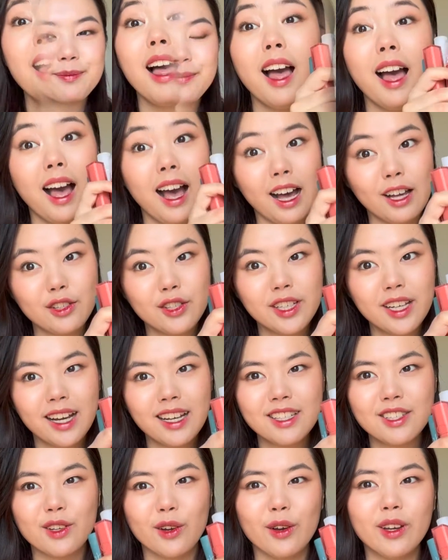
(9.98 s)
As you
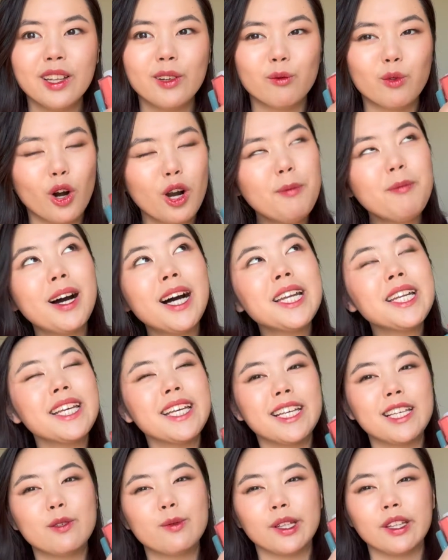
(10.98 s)
guys know, Romand
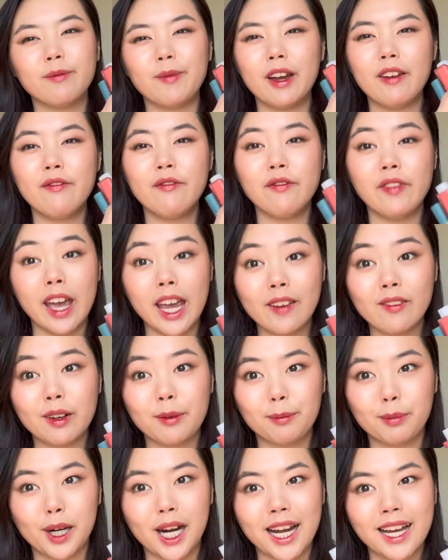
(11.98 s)
is one of my favorite
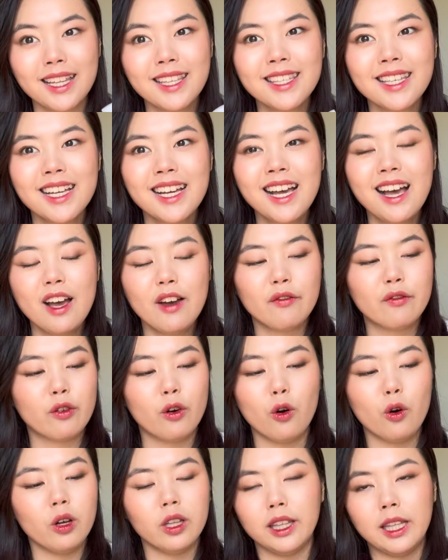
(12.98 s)
brands
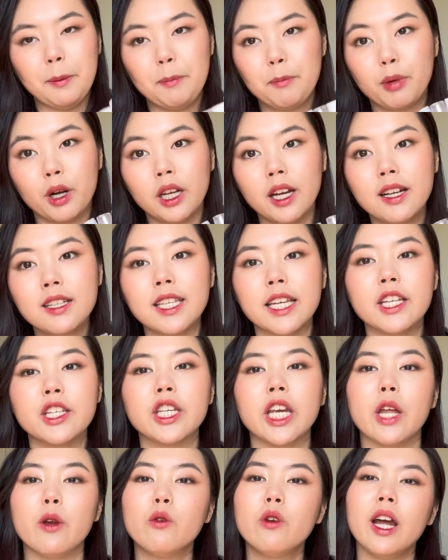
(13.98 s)
for lip products in
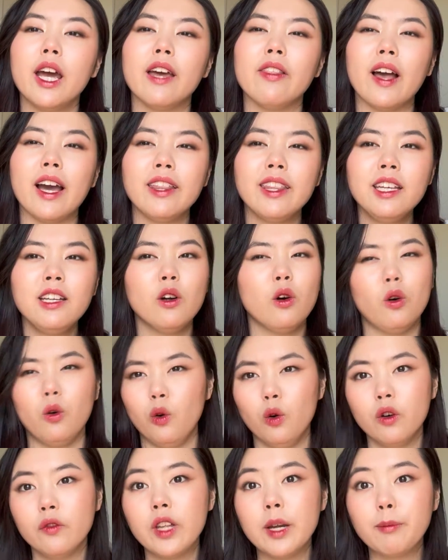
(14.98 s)
general, and I think
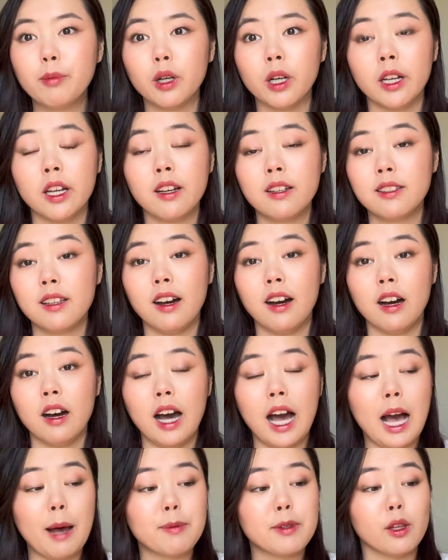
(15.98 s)
all of their products are
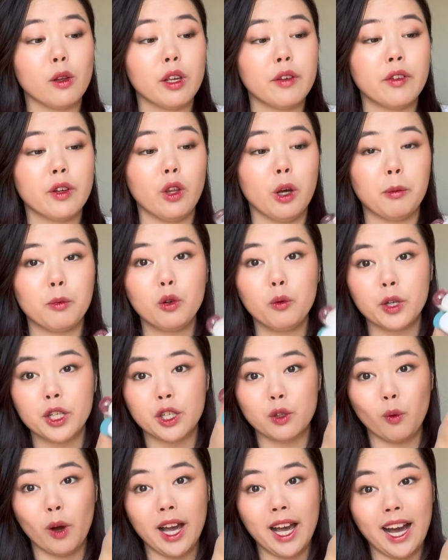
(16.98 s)
absolutely phenomenal, which
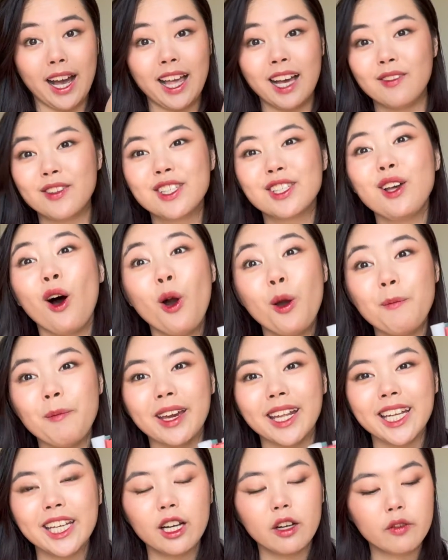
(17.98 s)
is why I have so
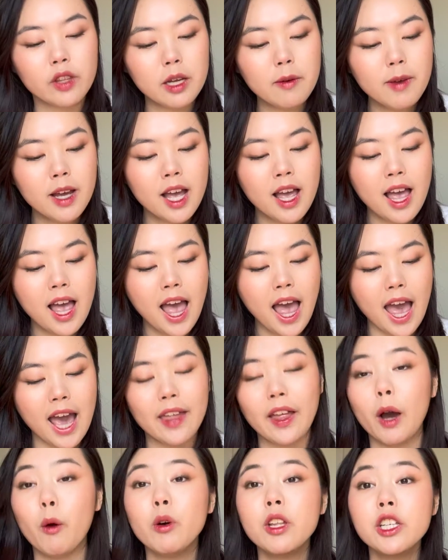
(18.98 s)
many of them. And
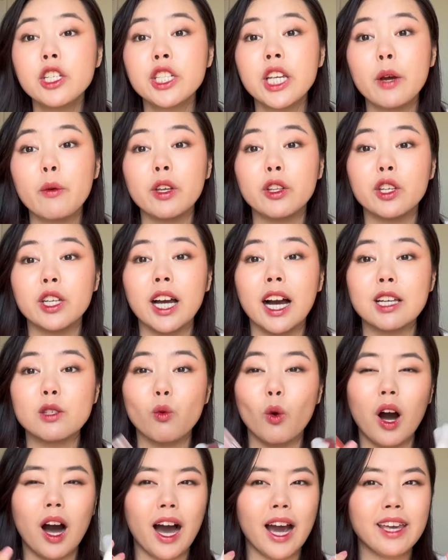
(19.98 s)
I want to share with you guys
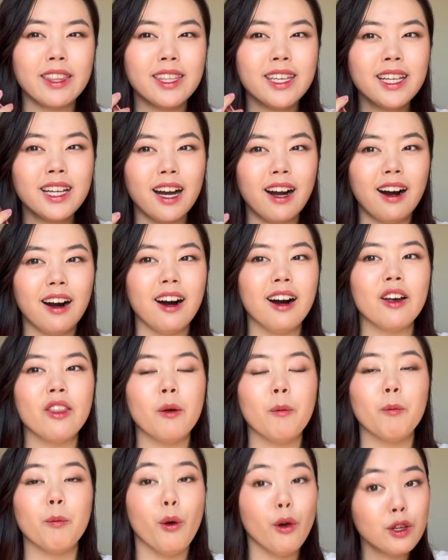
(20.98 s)
what I think are the
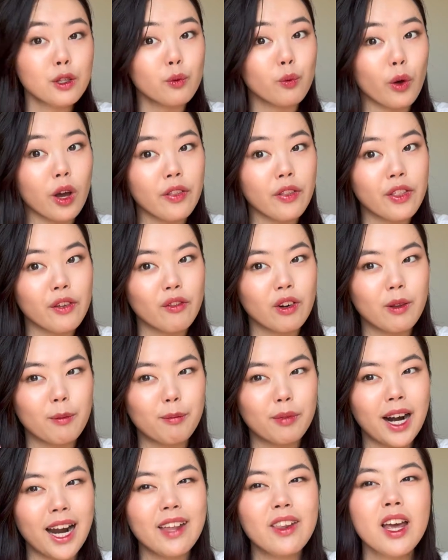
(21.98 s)
most worth it from the
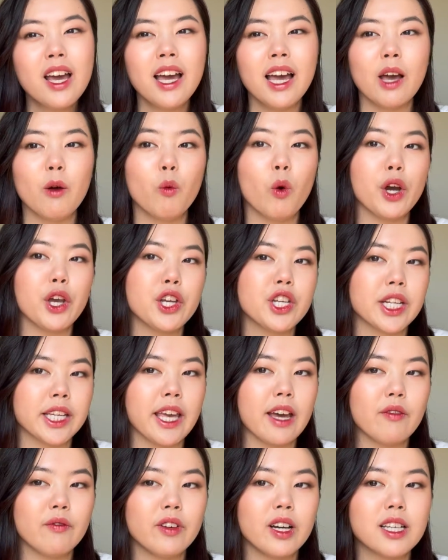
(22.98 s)
brand and what you should
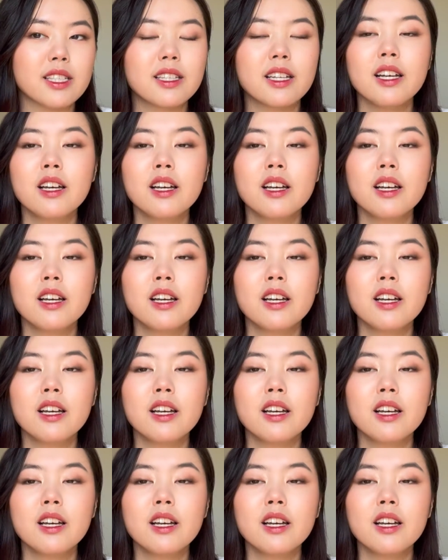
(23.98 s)
get first.